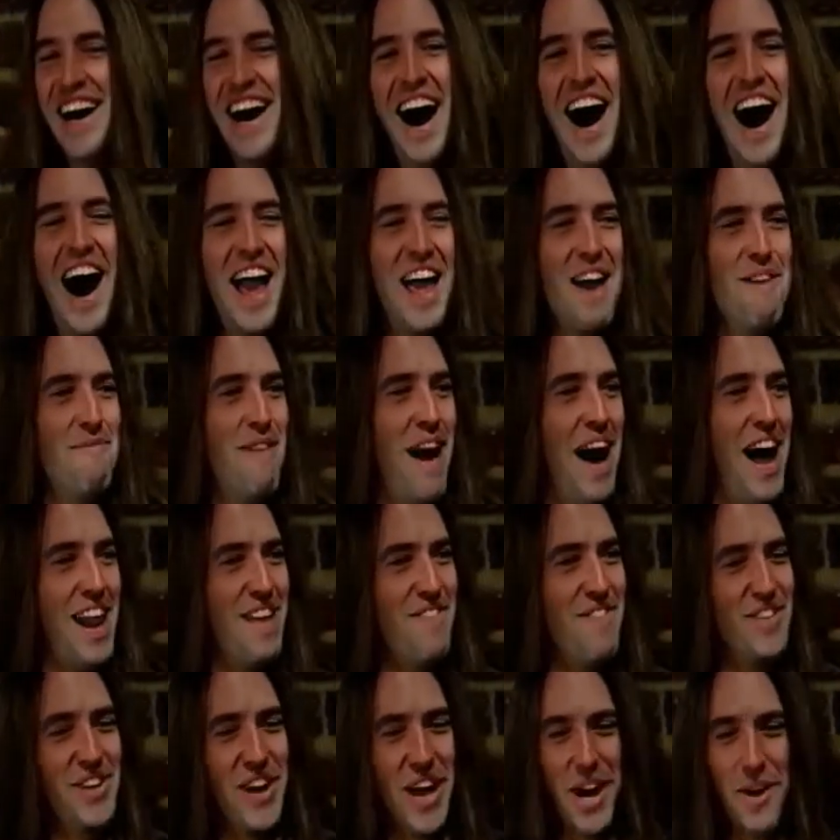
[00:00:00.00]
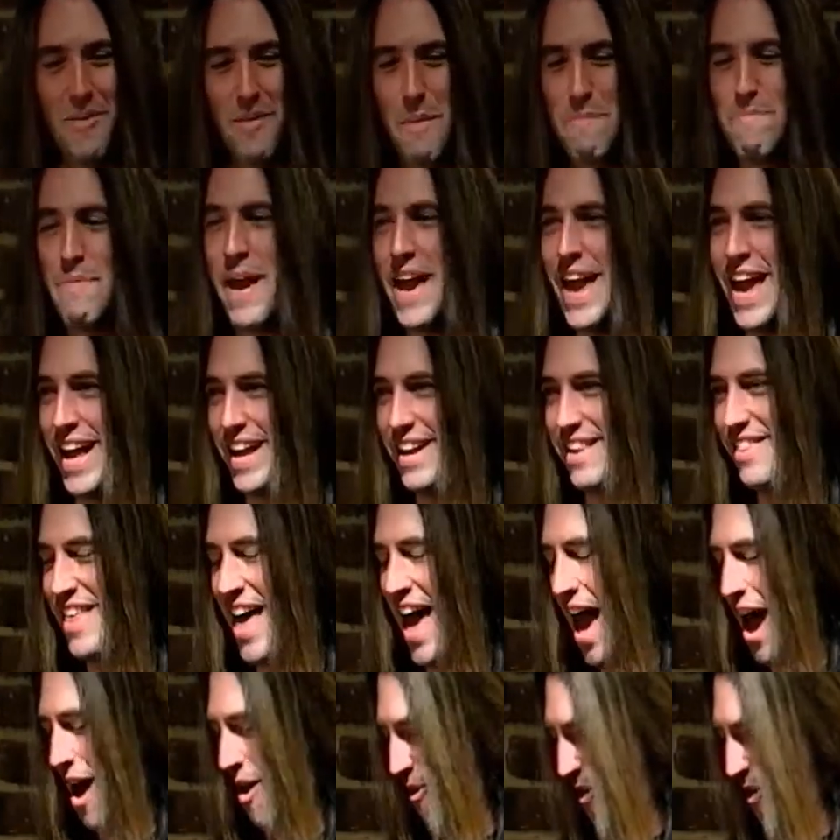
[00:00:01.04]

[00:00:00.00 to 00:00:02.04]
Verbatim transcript: I am not even going to repeat that